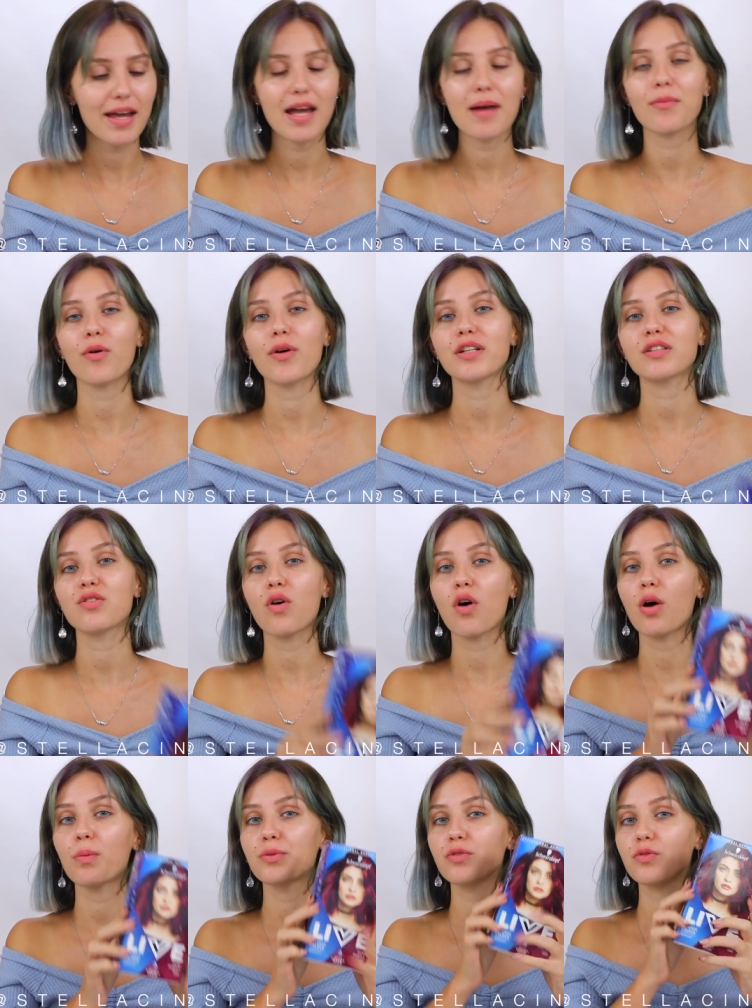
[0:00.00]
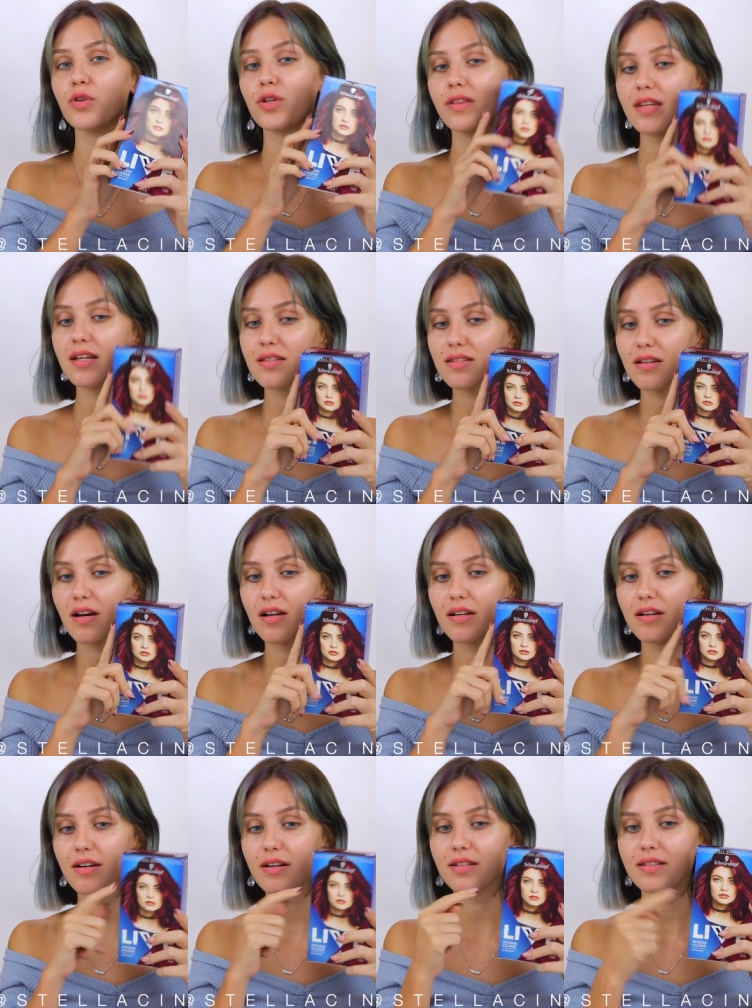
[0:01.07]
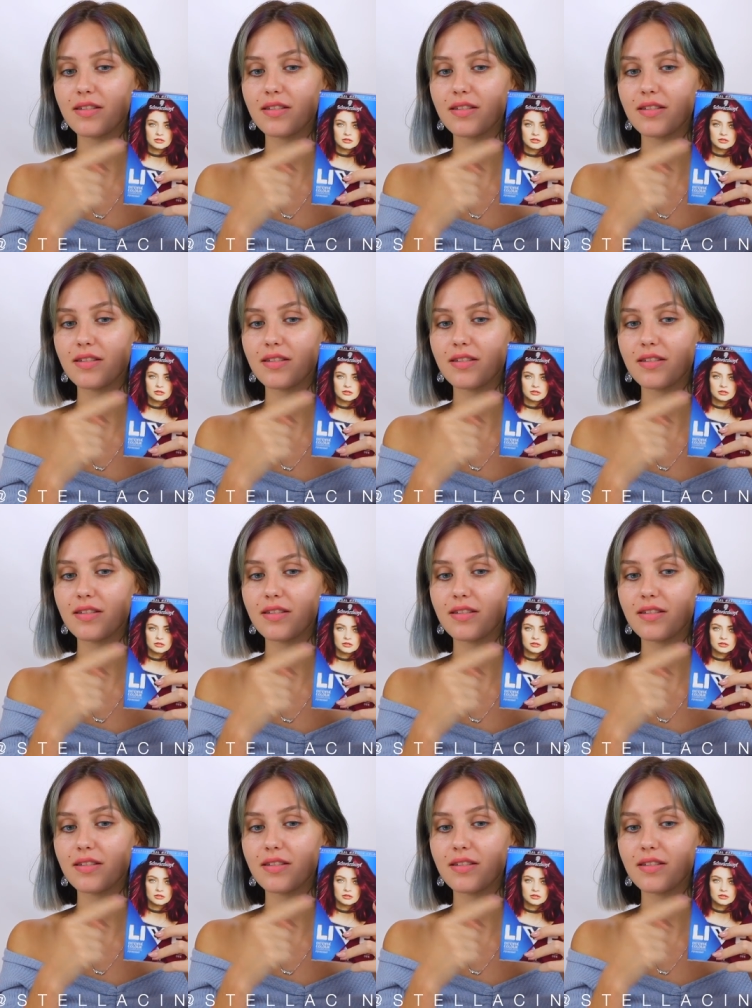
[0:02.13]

I am going to opt for this color